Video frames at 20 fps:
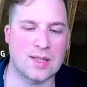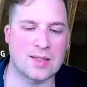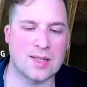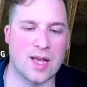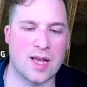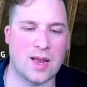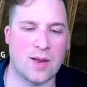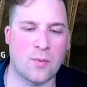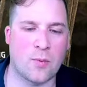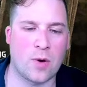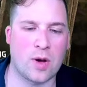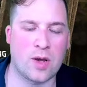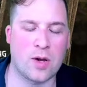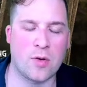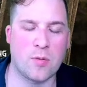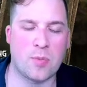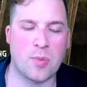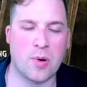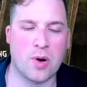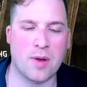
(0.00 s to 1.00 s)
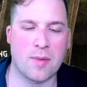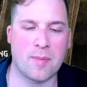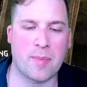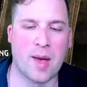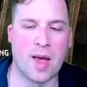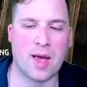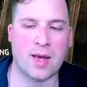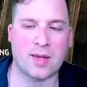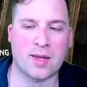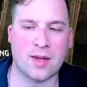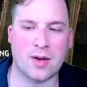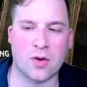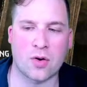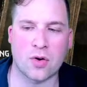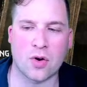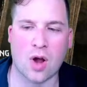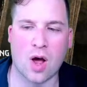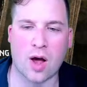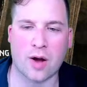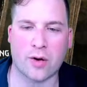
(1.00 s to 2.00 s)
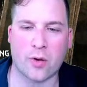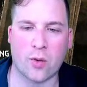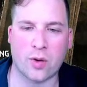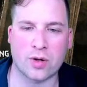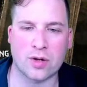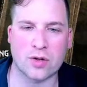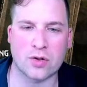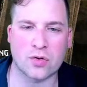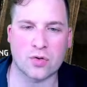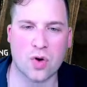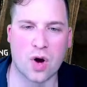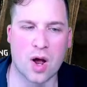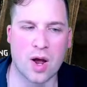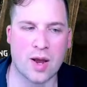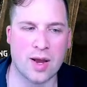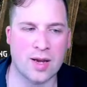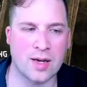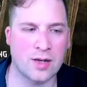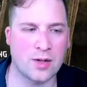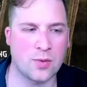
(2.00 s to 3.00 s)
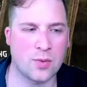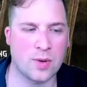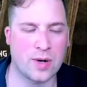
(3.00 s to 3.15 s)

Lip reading: that when you put it back, you're not going to draw into it